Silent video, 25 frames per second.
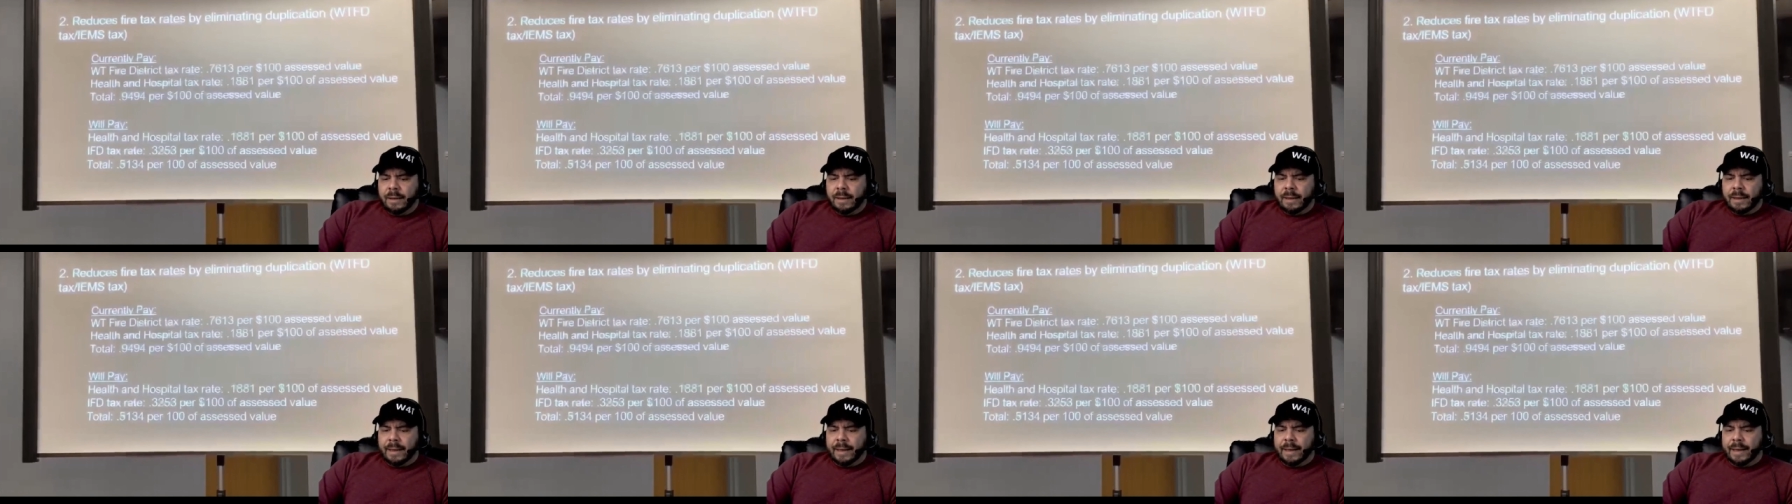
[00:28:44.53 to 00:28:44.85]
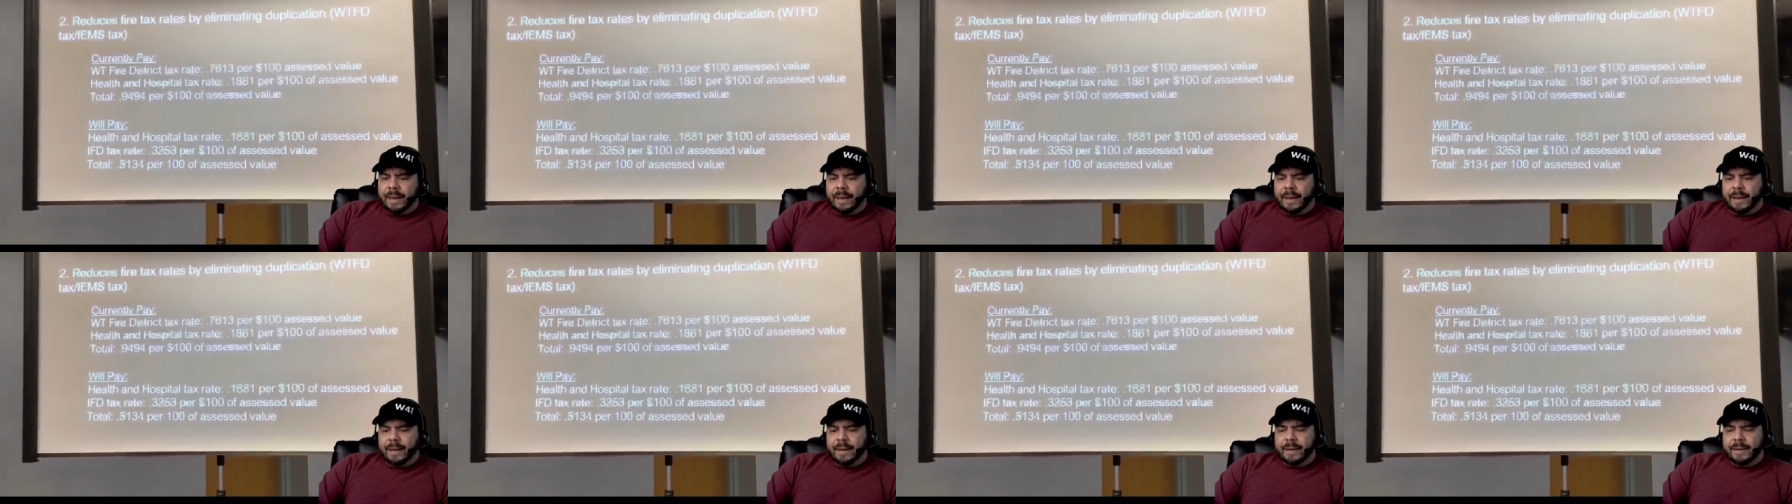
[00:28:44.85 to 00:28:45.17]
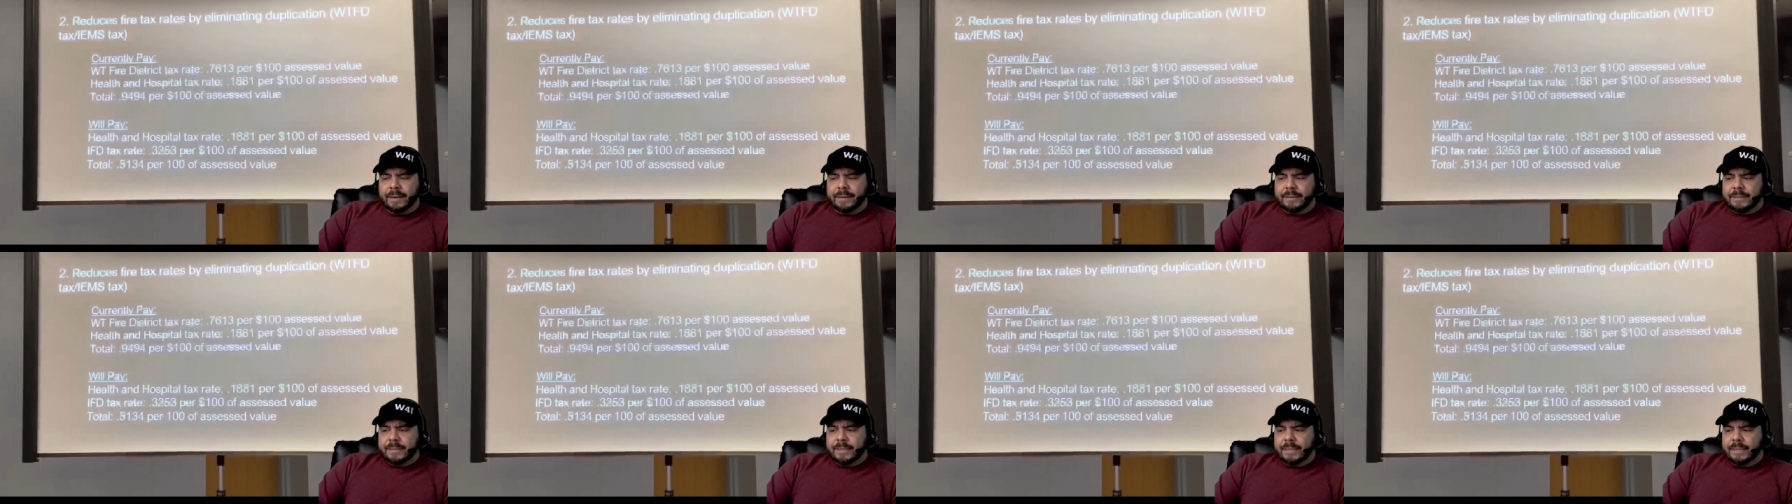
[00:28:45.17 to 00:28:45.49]

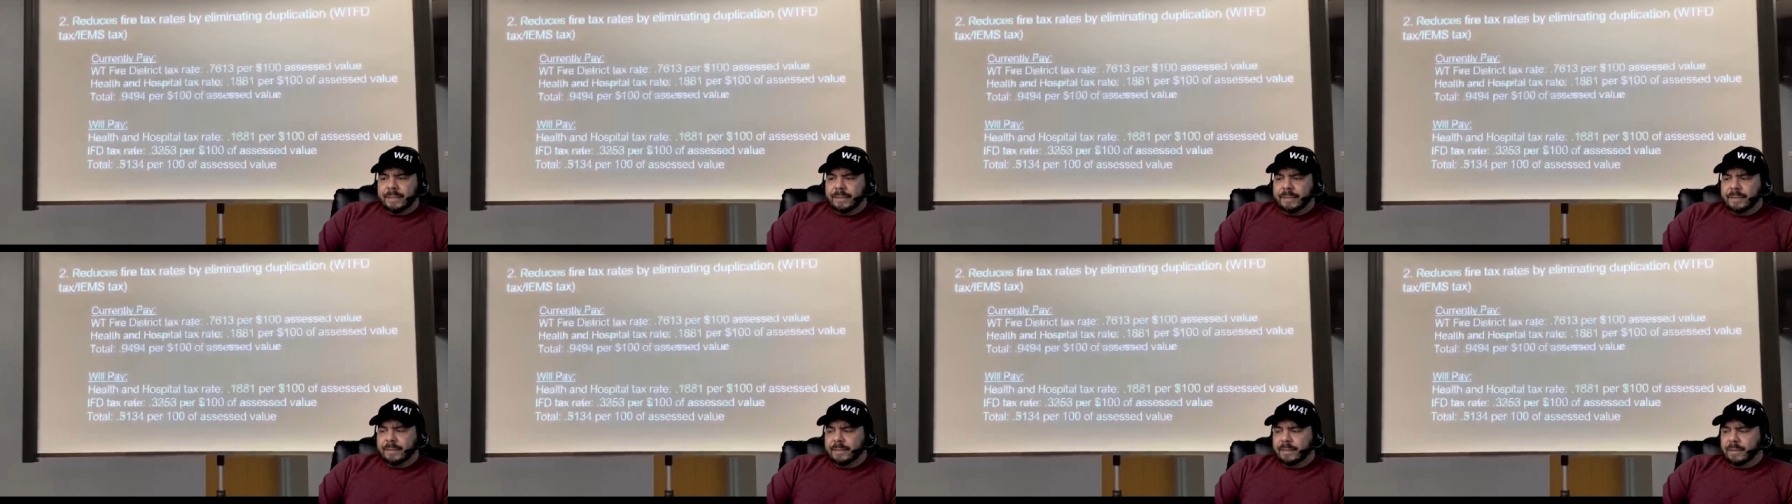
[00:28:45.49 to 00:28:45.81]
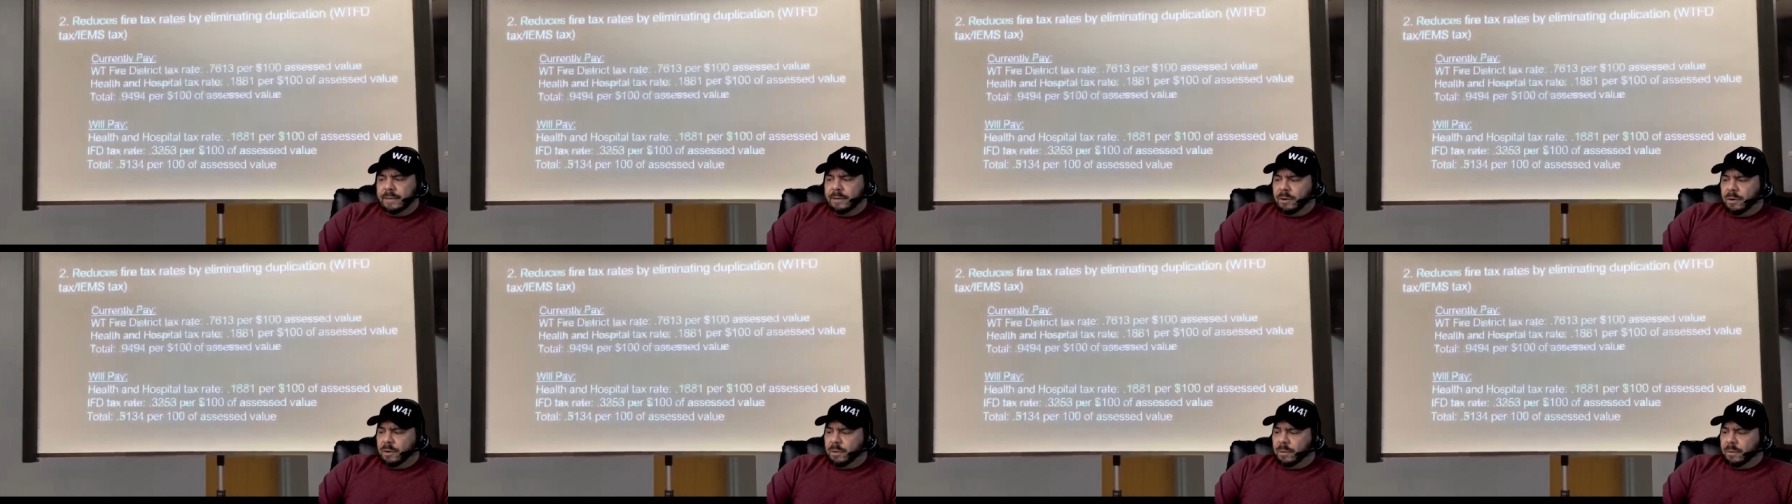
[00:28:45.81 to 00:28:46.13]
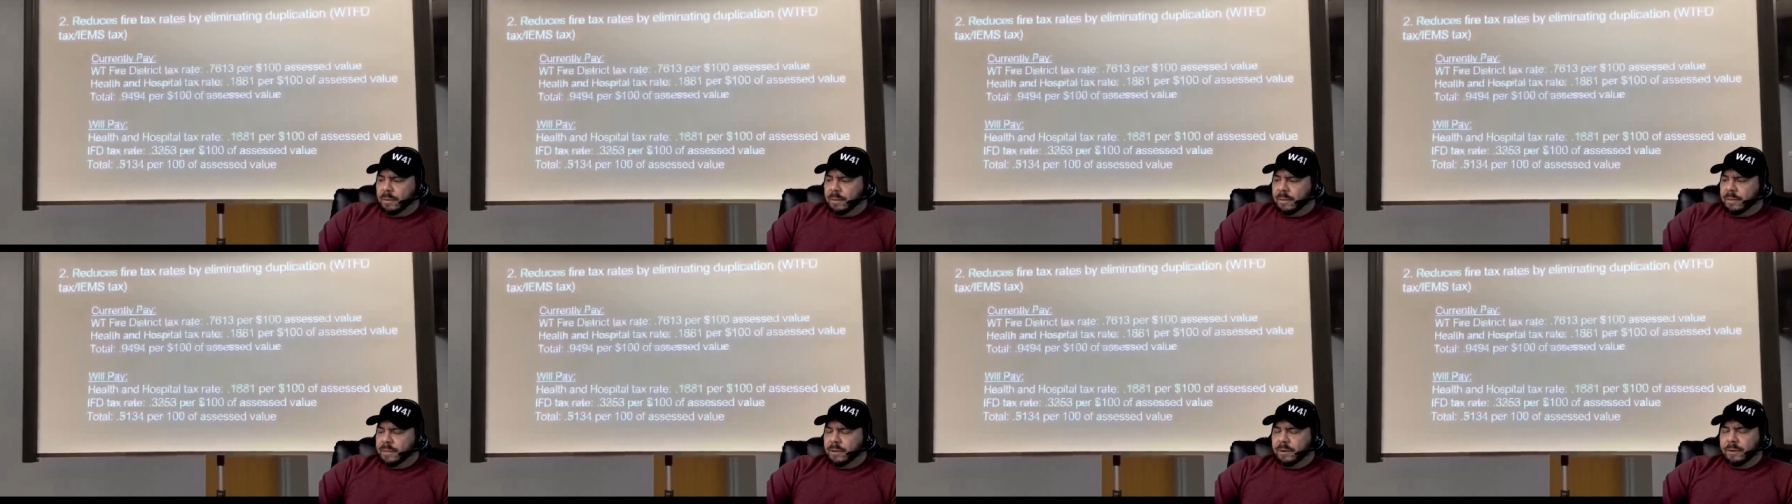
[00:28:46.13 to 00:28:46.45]
And,
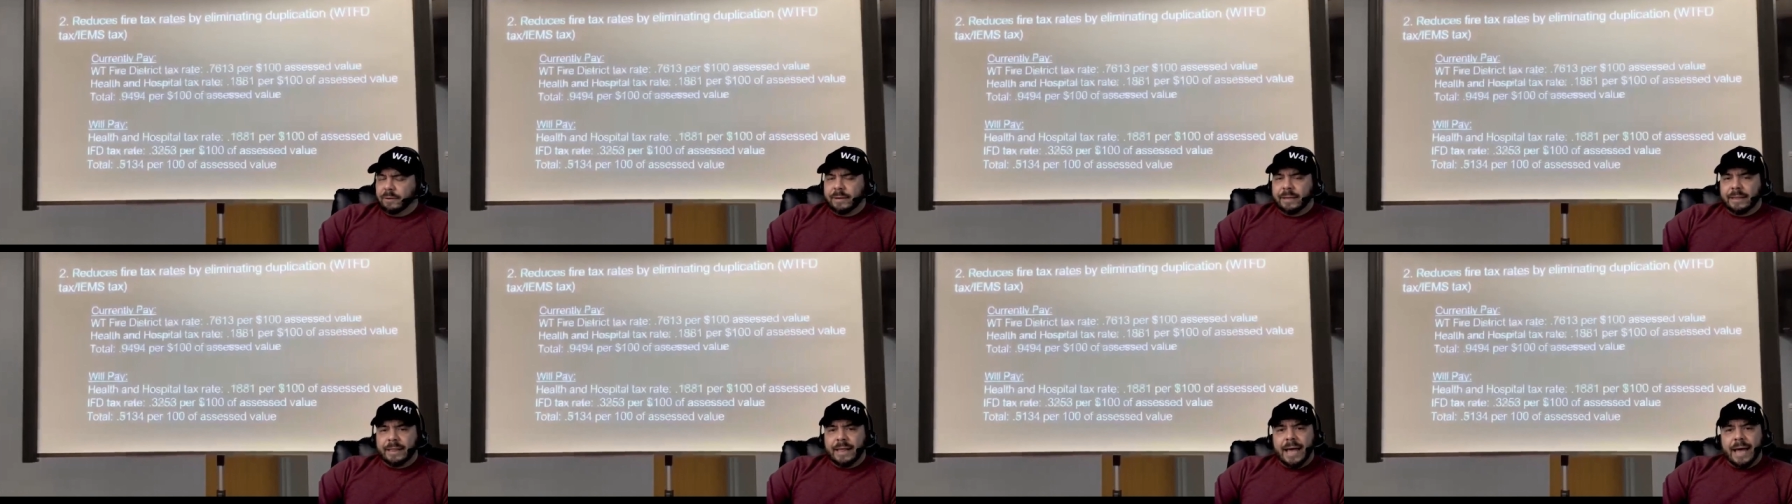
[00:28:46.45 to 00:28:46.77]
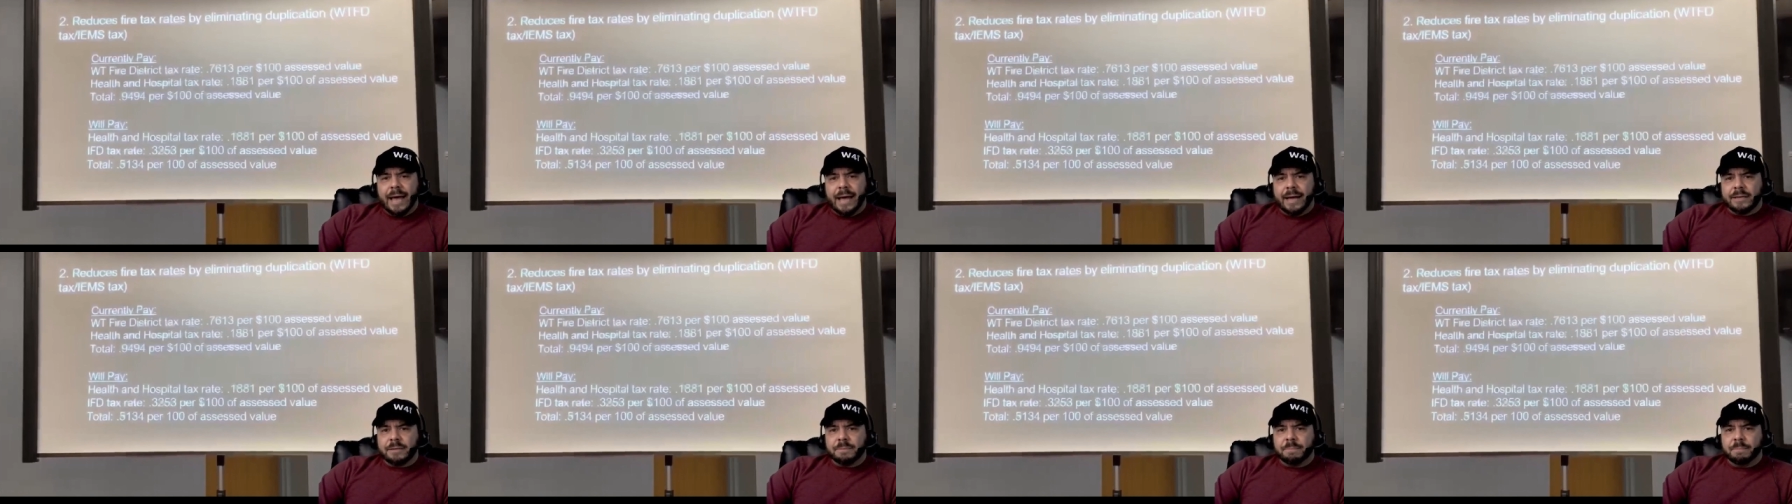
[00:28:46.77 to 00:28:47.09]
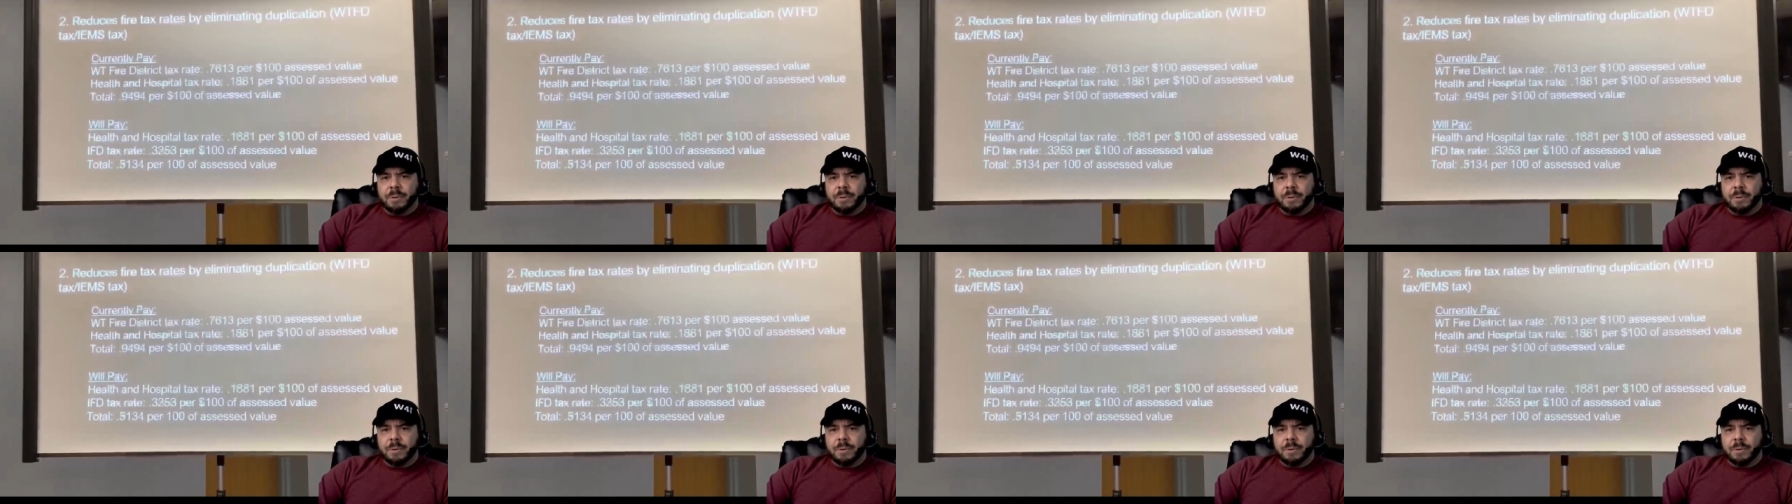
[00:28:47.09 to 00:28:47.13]
there's that.